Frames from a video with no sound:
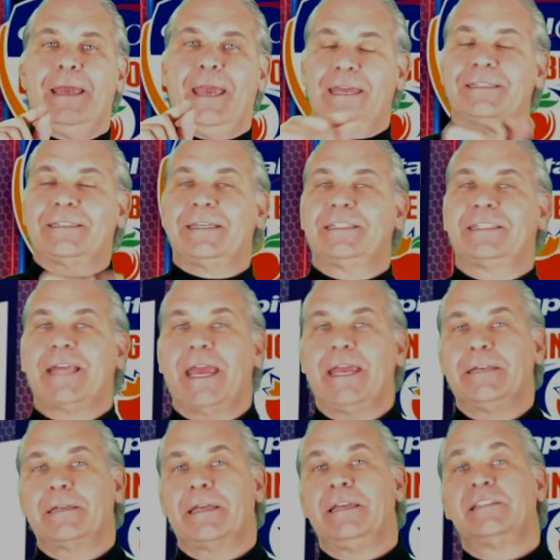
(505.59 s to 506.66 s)
NC
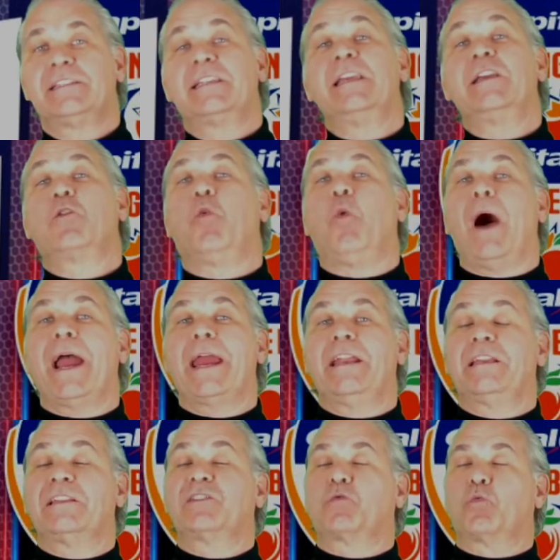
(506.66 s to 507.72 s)
State is the
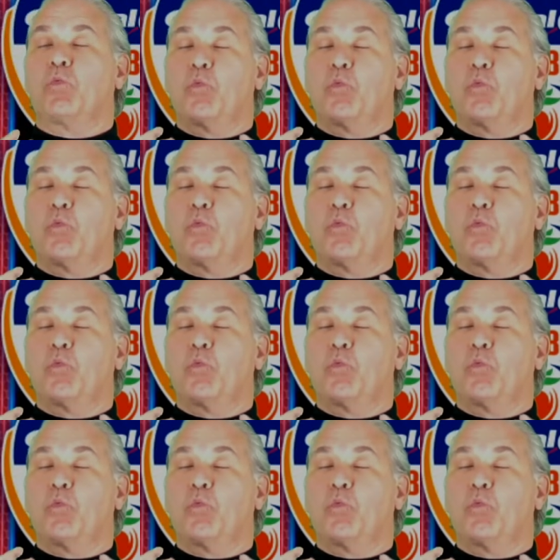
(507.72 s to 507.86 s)
quietest,